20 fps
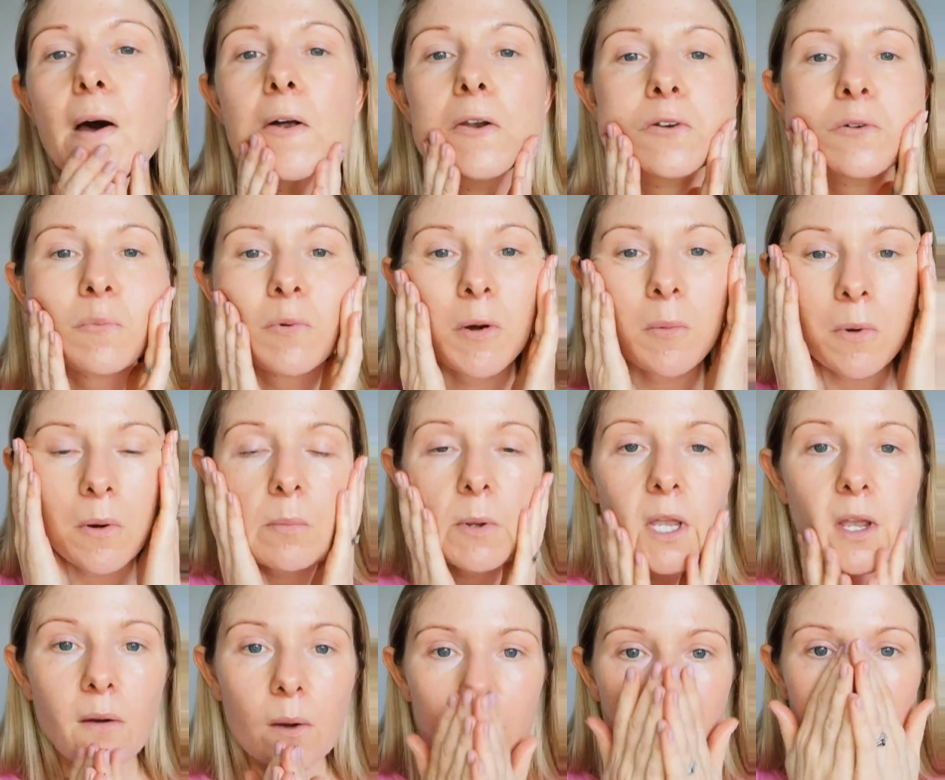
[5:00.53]
She'll probably be
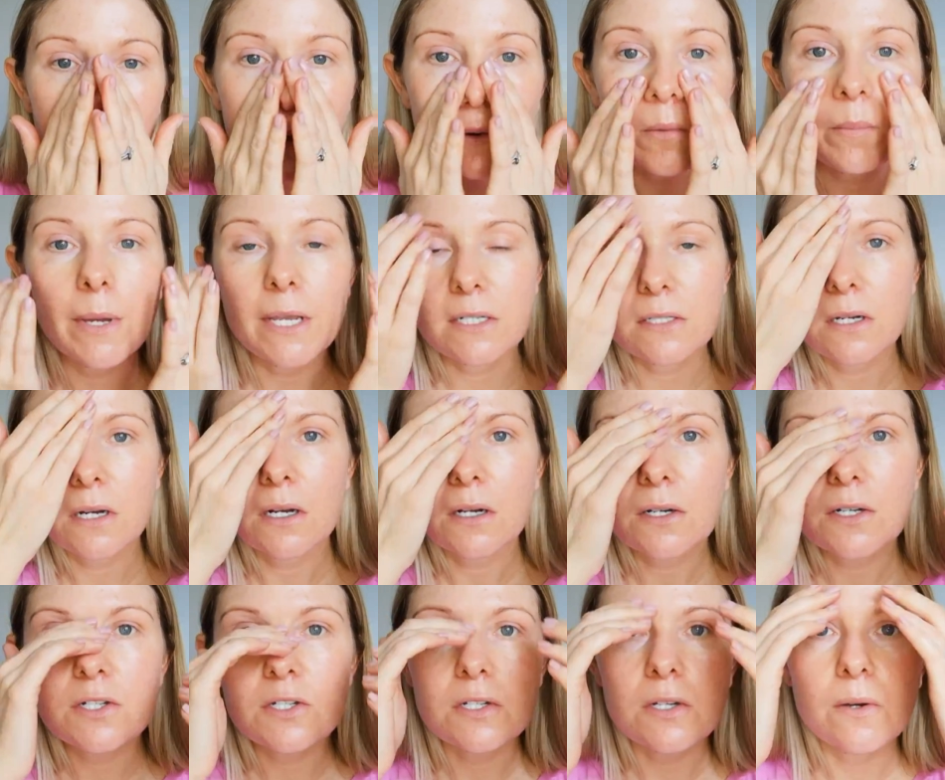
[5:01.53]
going a little bit
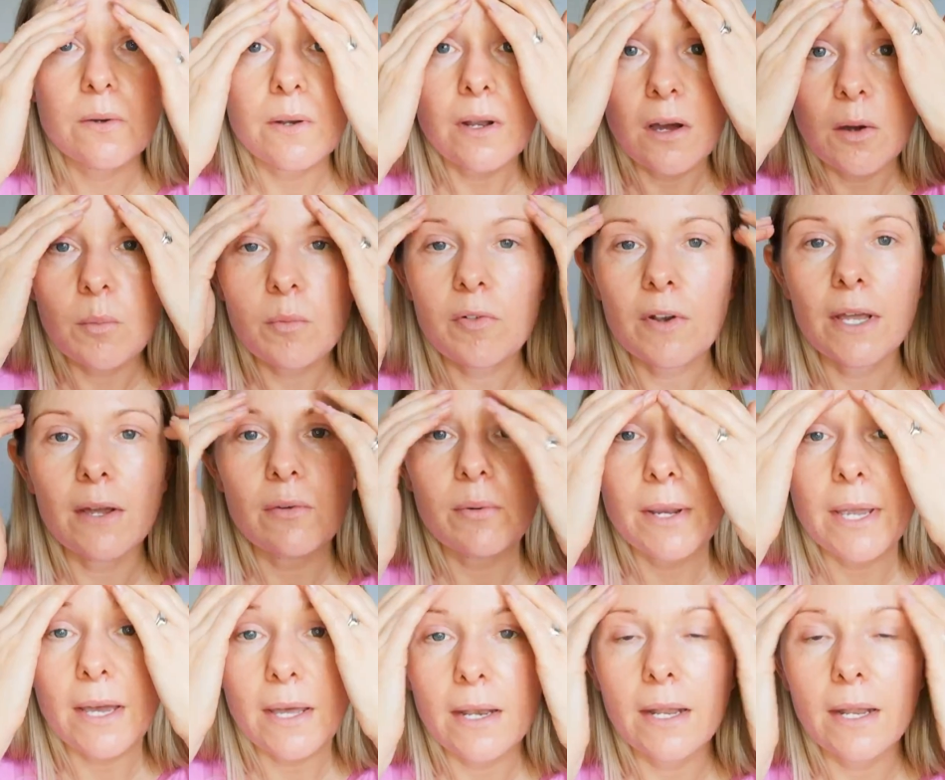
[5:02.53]
darker soon, hopefully, if we get